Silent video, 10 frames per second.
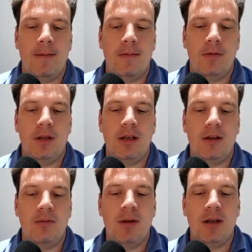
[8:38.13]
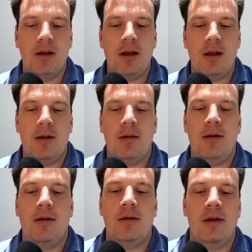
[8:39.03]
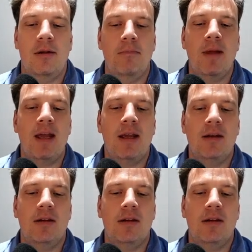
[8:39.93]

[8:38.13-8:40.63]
git commit, amend,